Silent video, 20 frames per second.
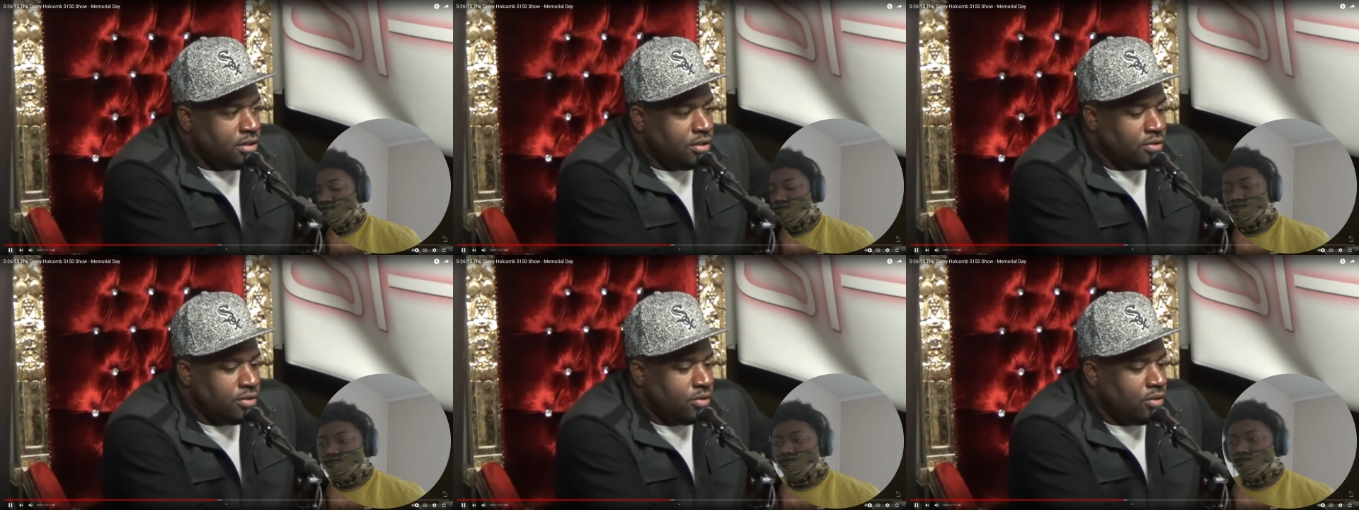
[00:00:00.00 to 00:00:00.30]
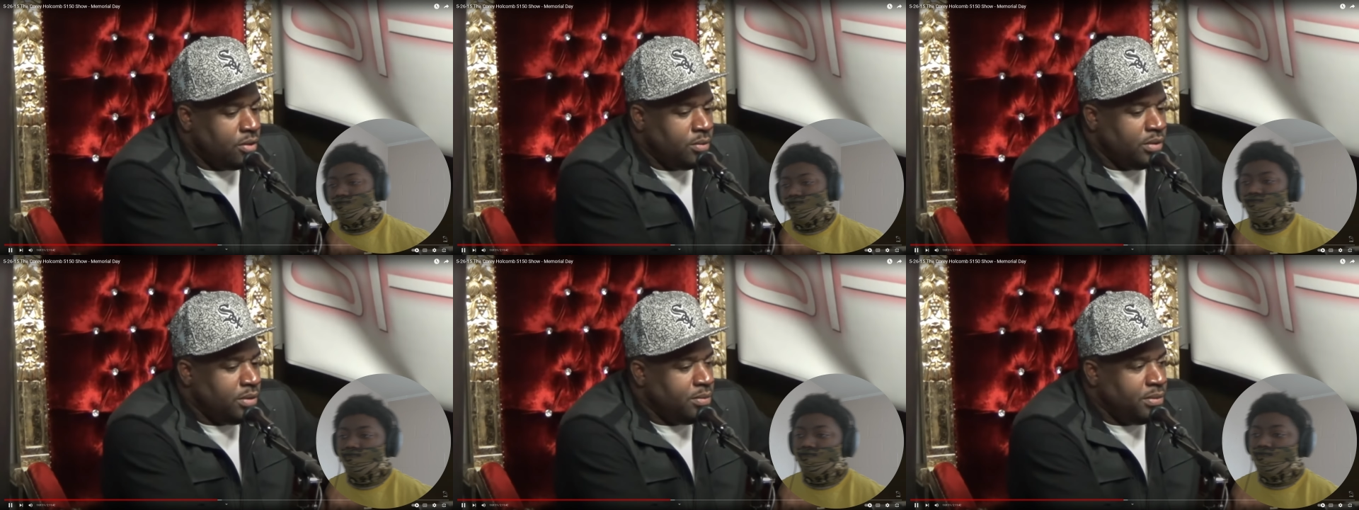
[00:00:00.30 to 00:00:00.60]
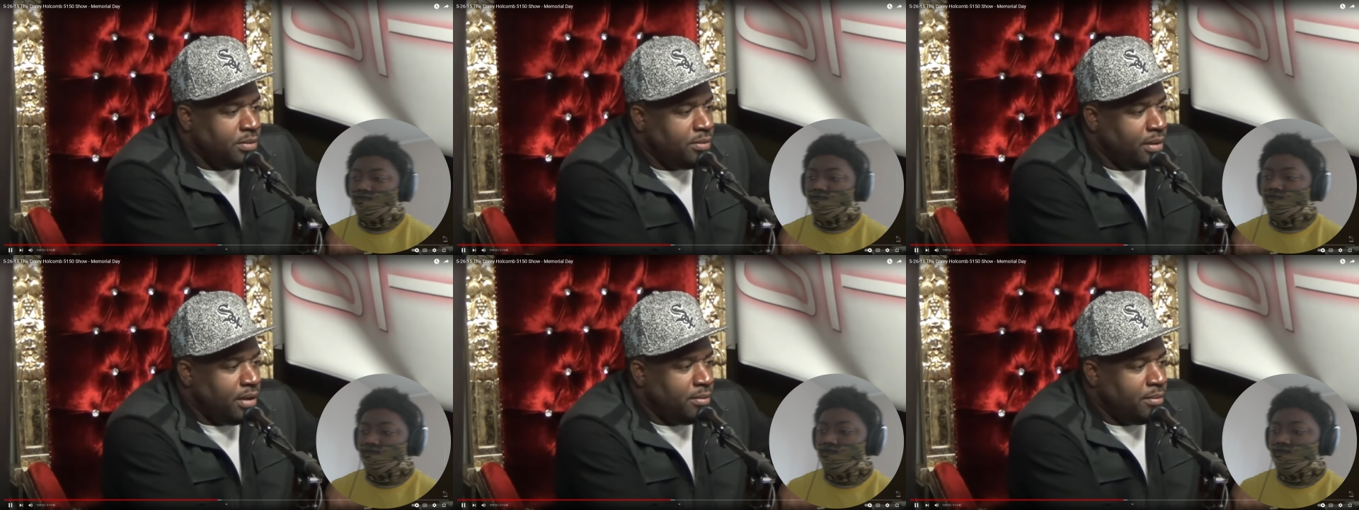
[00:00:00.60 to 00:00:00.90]
Speaker 1: cause it don't
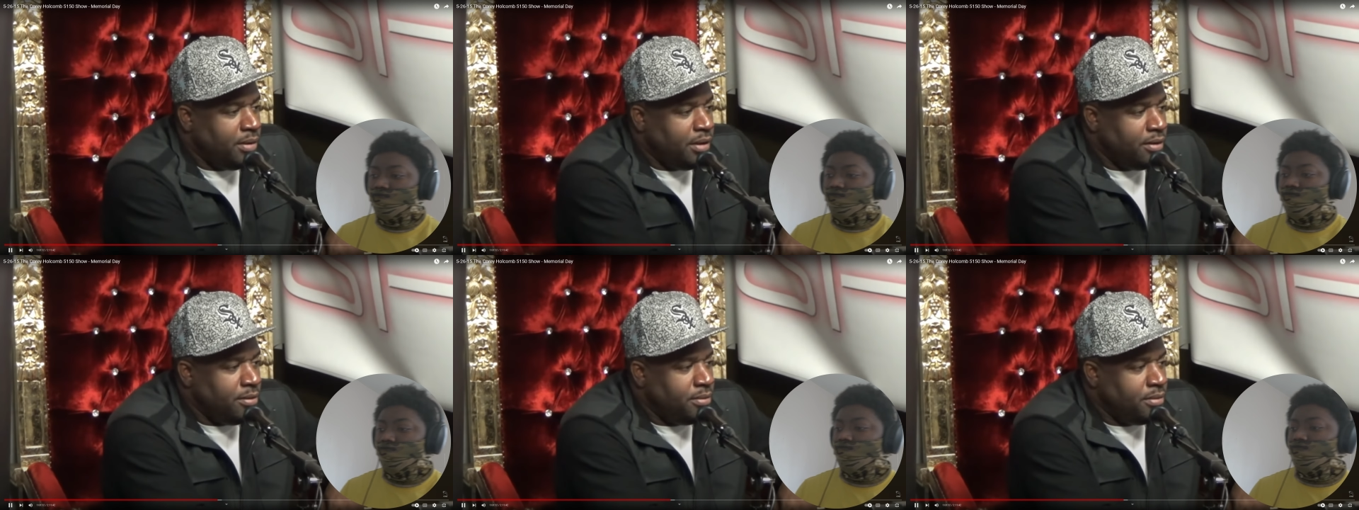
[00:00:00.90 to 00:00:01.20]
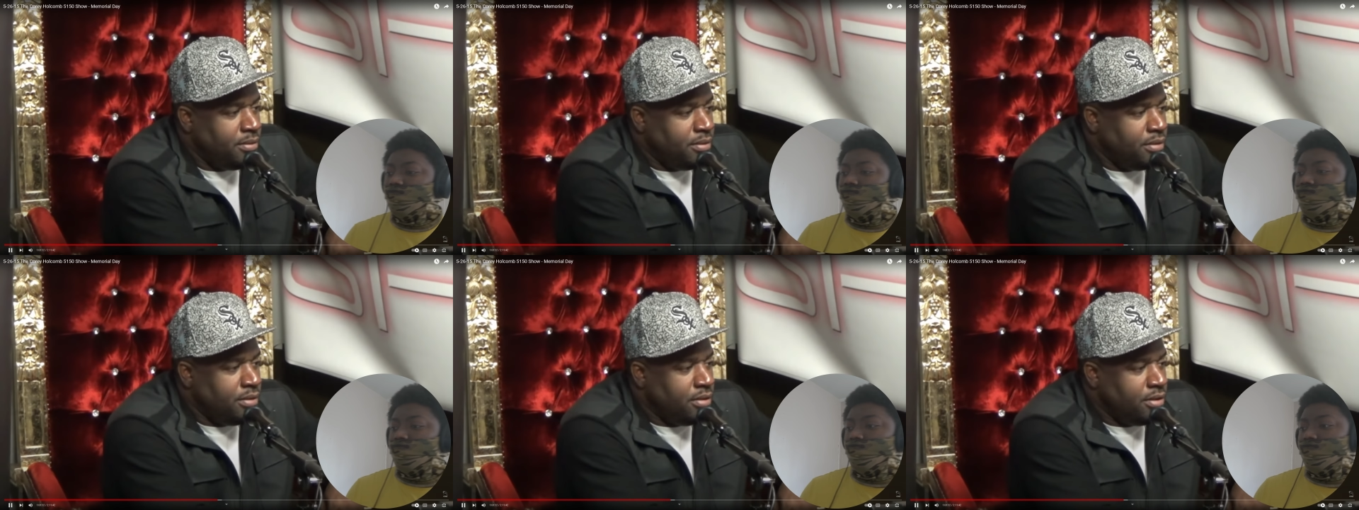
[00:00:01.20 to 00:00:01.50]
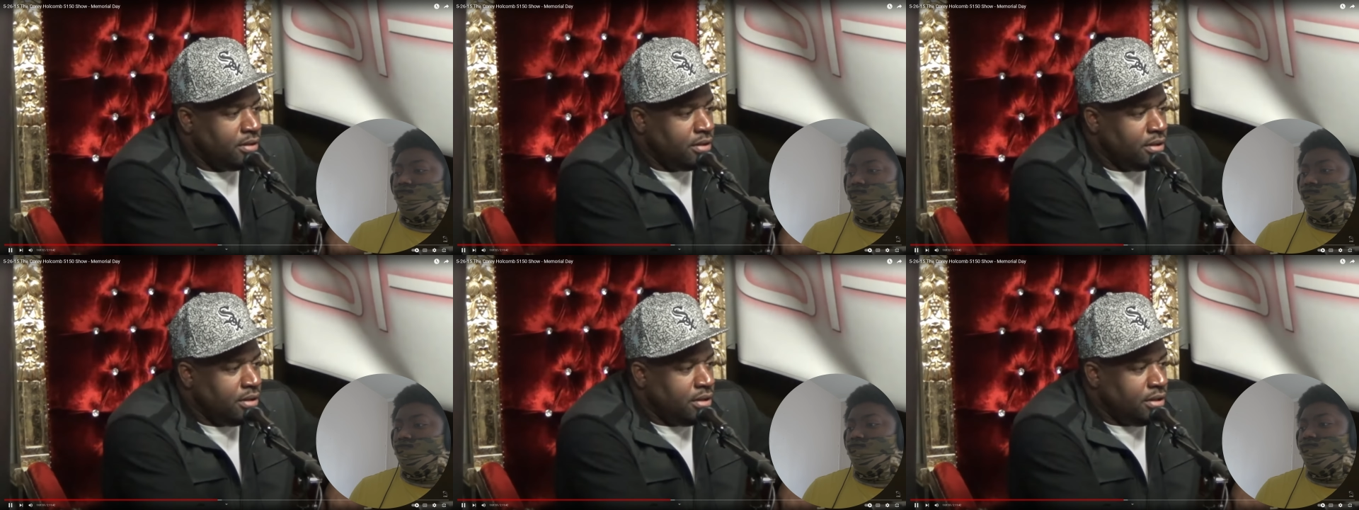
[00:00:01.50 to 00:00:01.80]
normally be my baby.
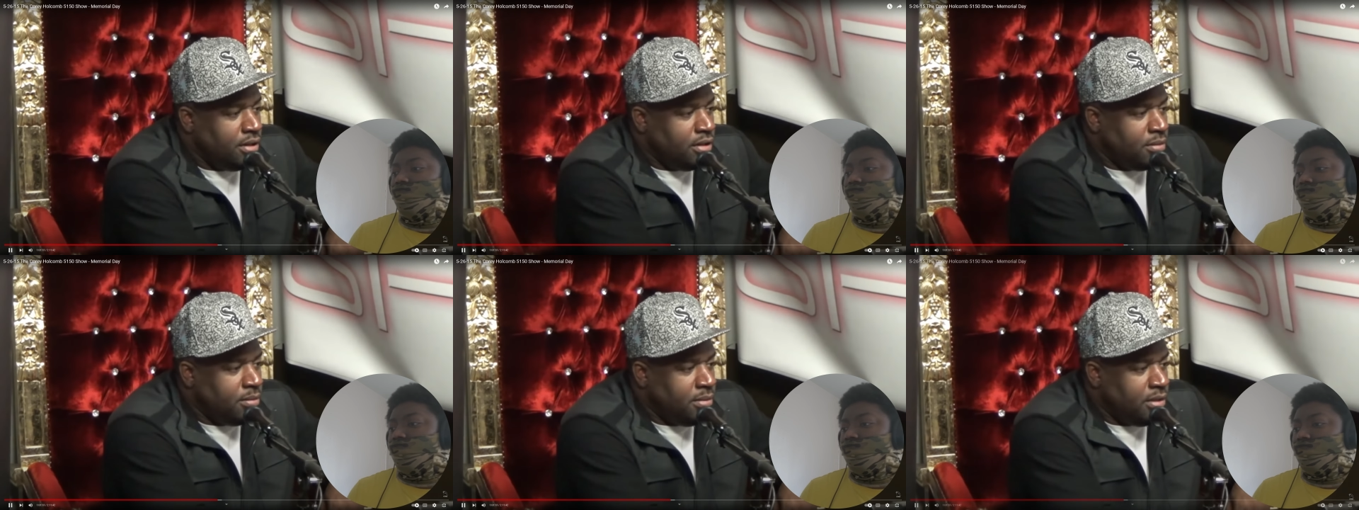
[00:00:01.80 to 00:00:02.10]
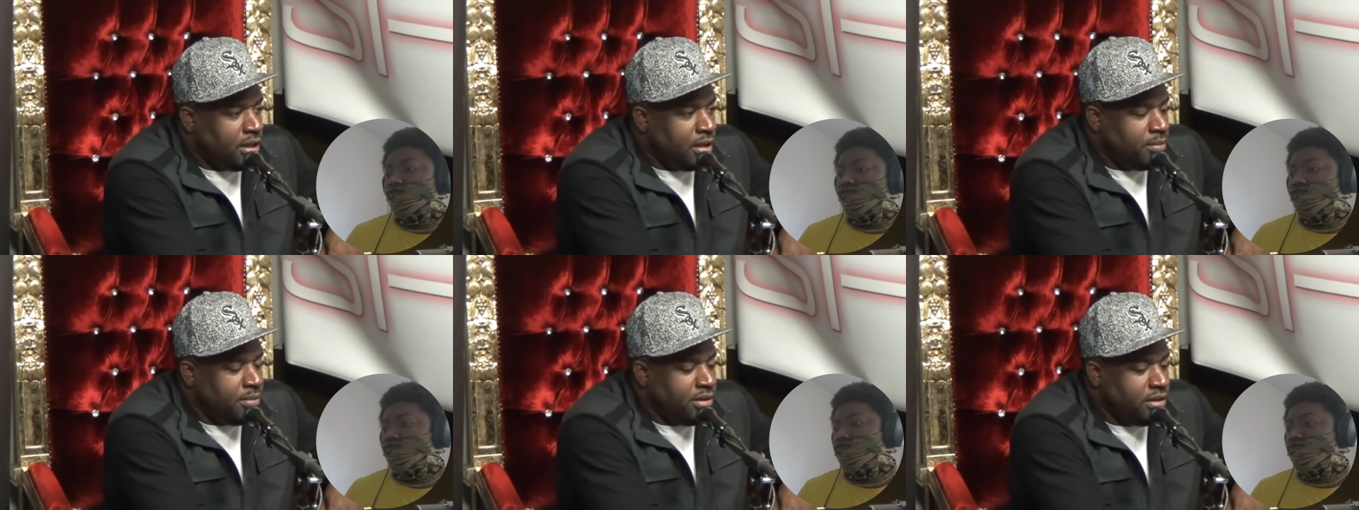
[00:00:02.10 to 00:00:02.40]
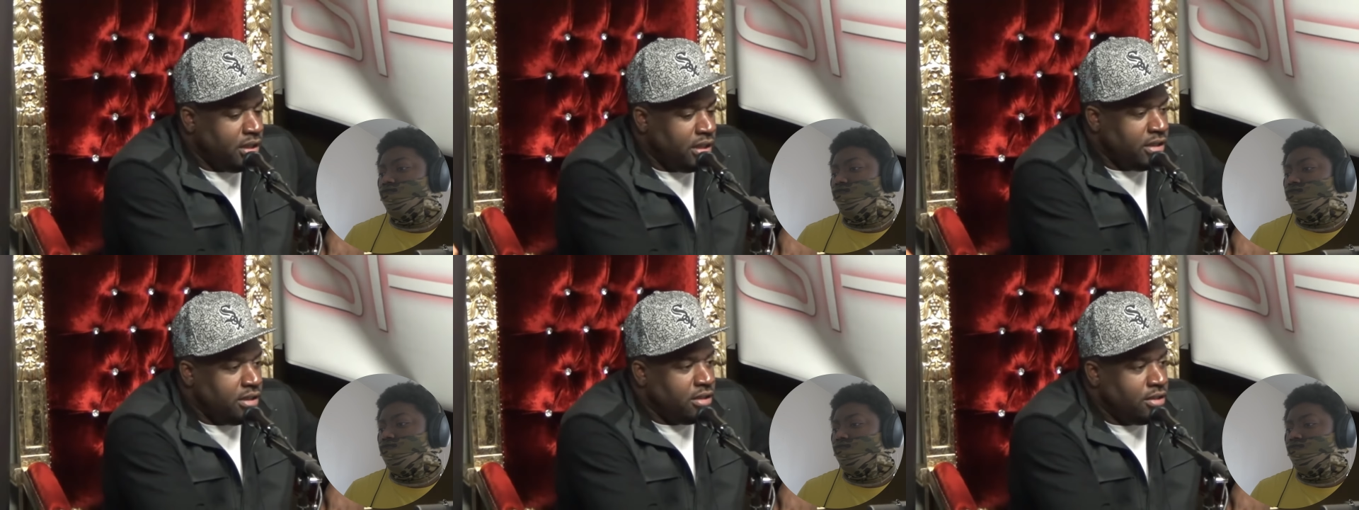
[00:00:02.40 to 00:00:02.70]
But
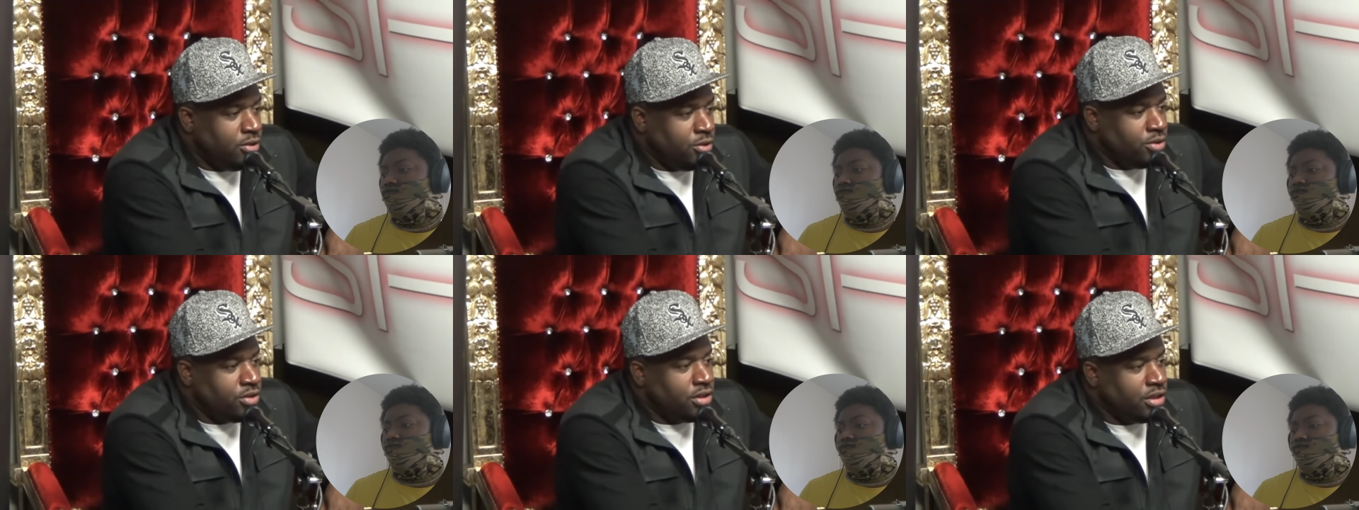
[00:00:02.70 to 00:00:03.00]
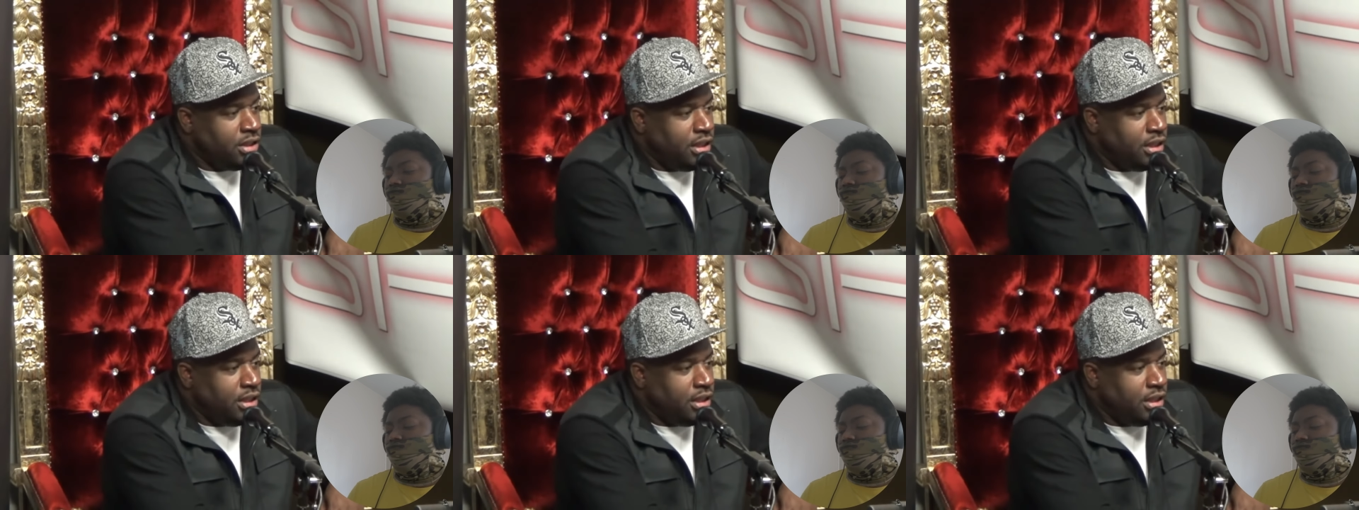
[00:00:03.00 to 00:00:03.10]
I be letting